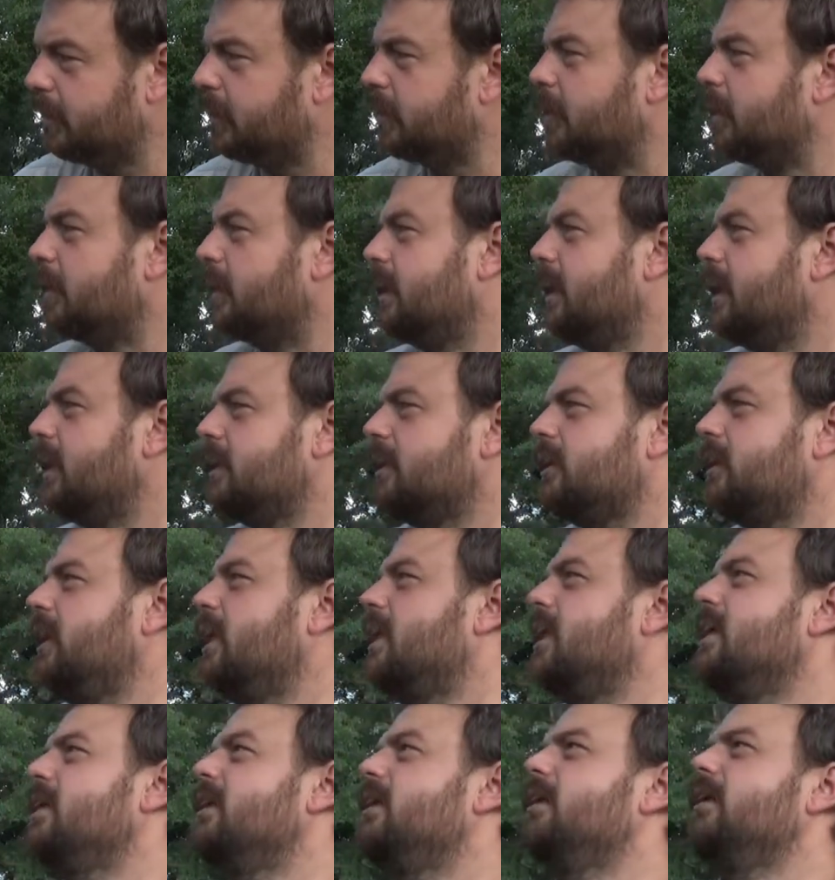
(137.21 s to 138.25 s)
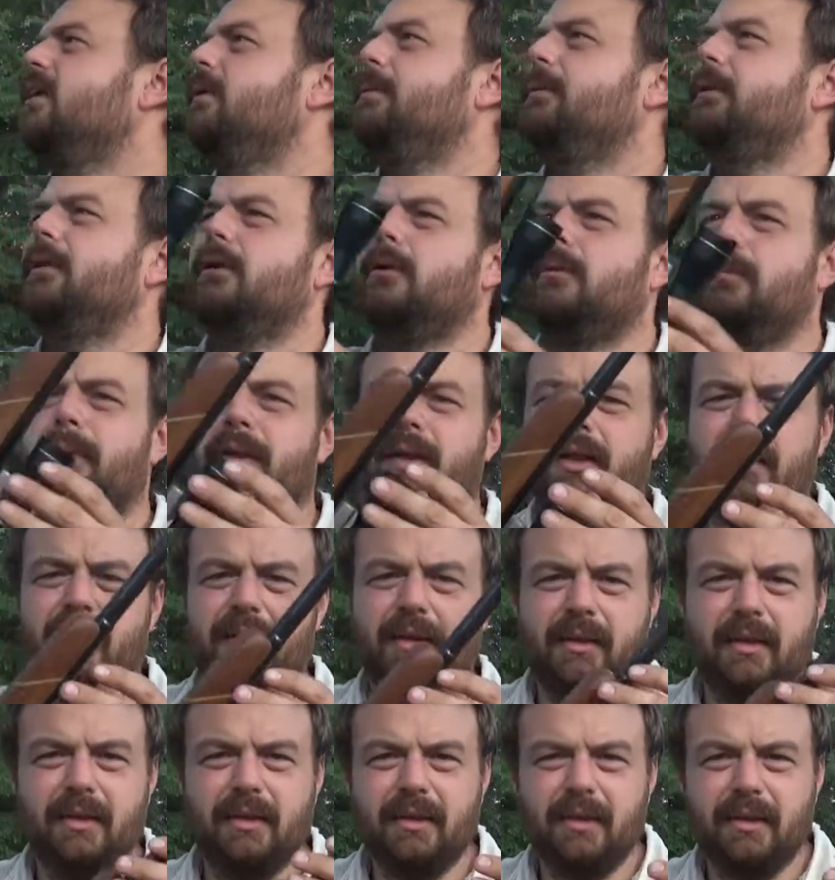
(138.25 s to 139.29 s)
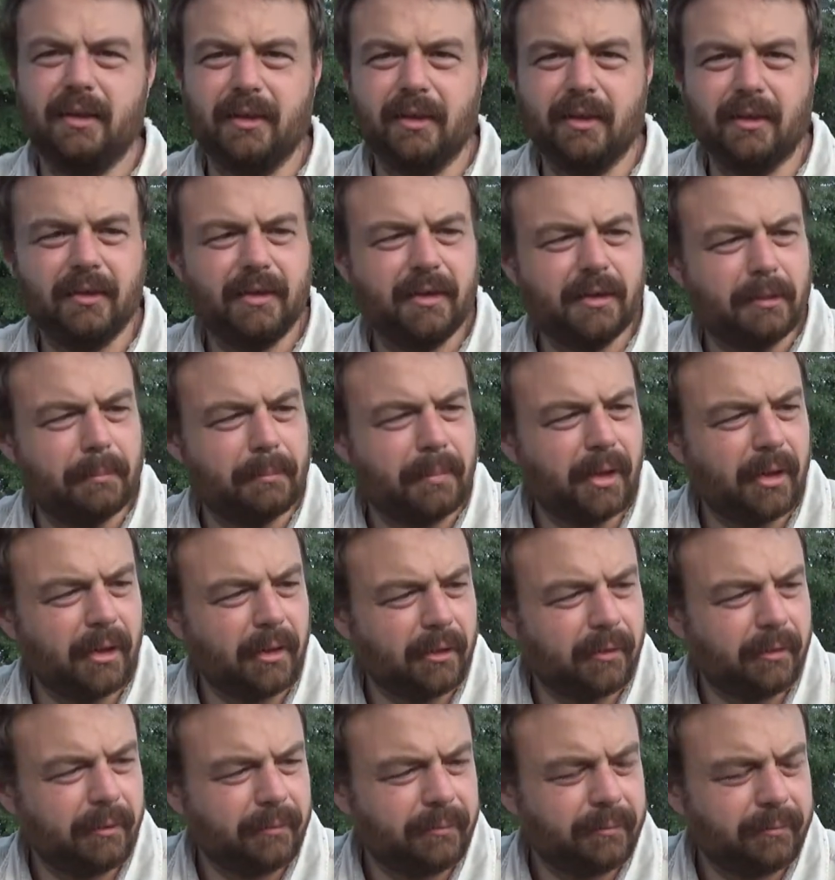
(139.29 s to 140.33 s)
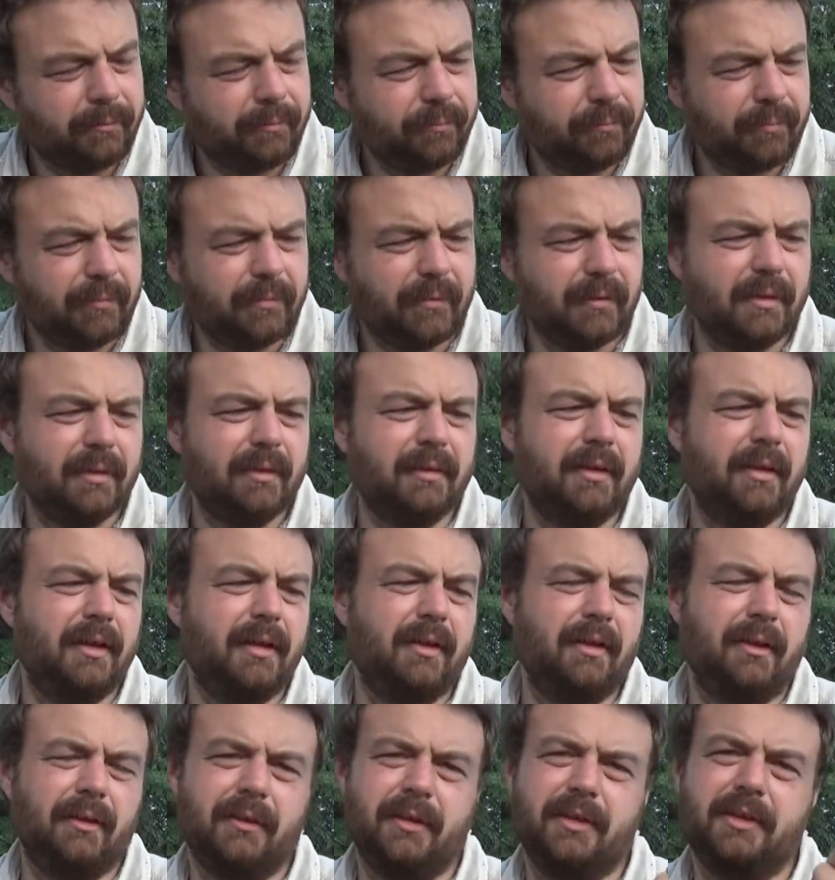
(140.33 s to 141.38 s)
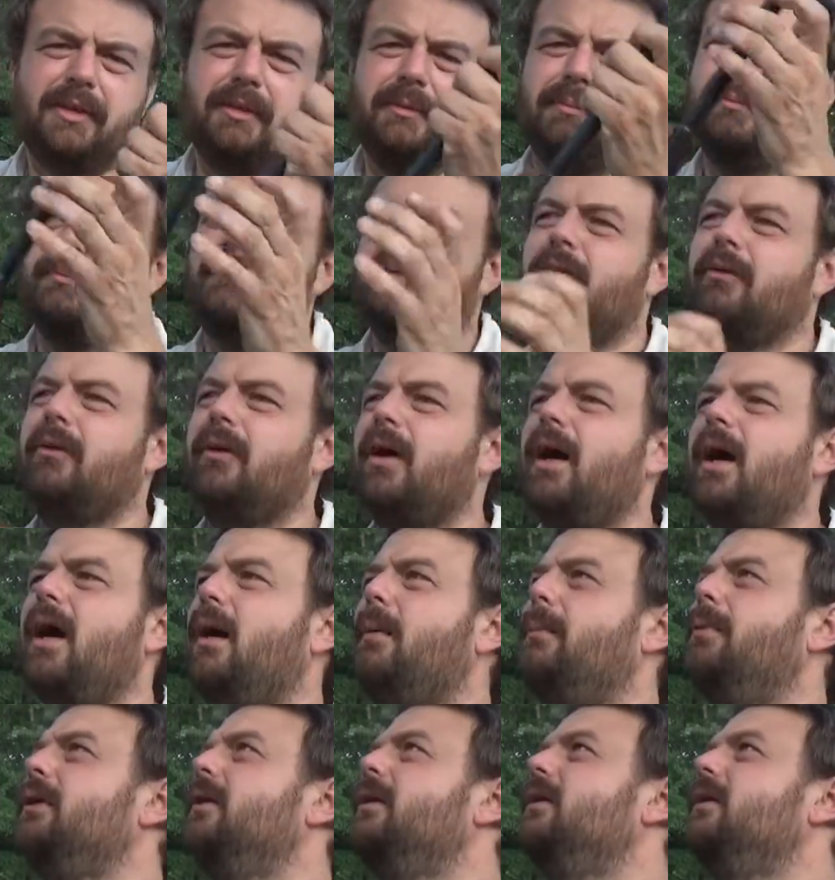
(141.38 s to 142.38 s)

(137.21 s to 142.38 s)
I got to cleaning it up a little bit, and underneath the barrel here, underneath some crap,